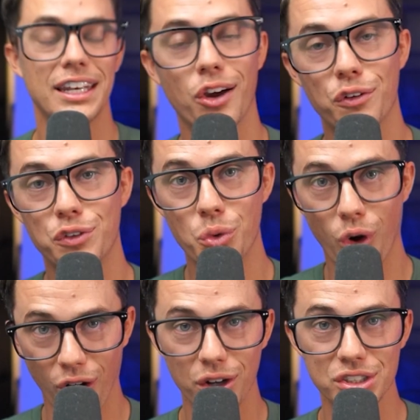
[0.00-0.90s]
Now, if you
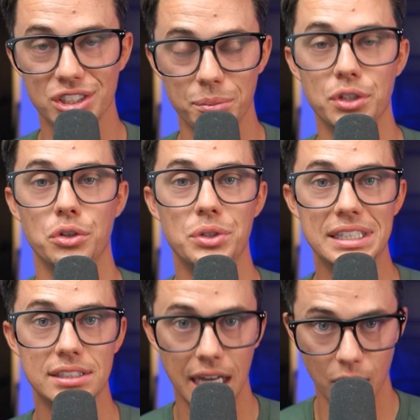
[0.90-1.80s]
are someone who
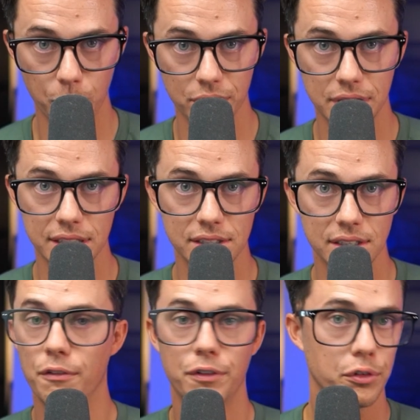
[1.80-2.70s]
needs help with this,
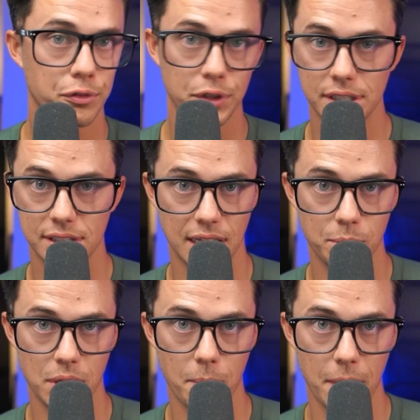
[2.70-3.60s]
feel free to send
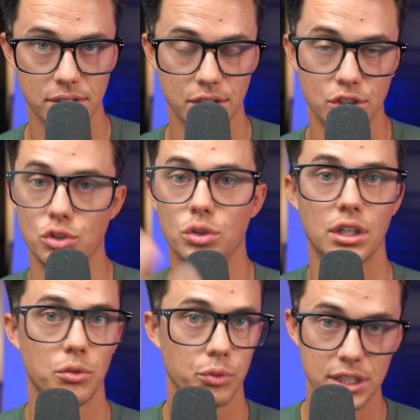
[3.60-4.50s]
me a message. You
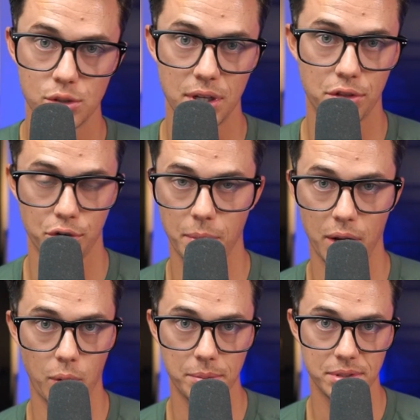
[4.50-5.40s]
can reach me through my
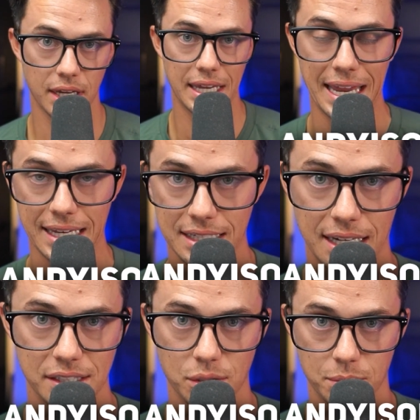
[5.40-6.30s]
website,
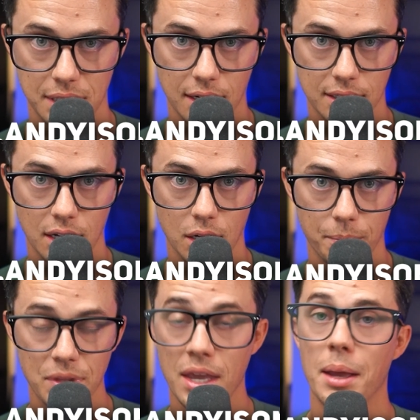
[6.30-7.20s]

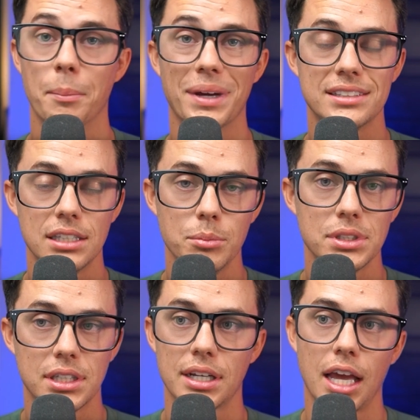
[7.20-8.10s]
andyisom.com. My team
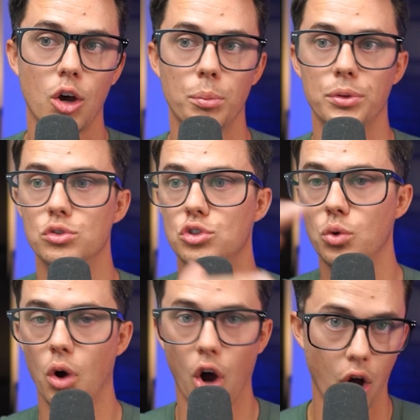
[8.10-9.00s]
is here to help you
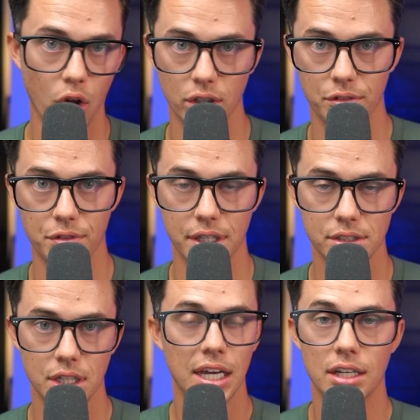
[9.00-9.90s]
do all of
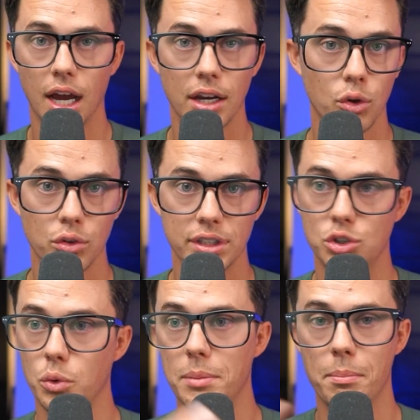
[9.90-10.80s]
this. Not only
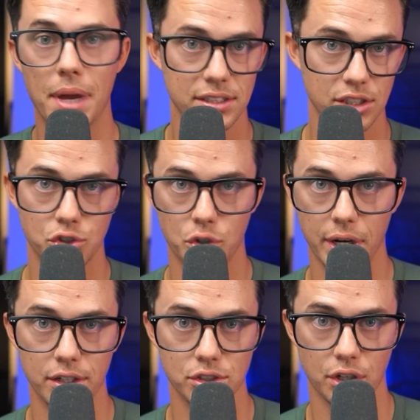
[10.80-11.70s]
do we message
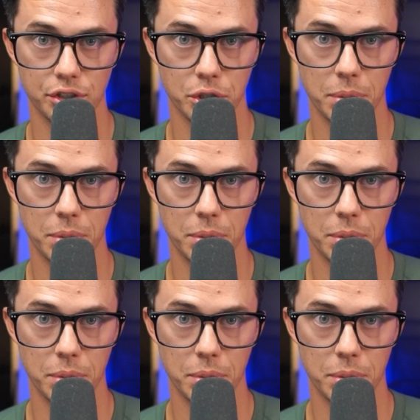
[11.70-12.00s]
creators on your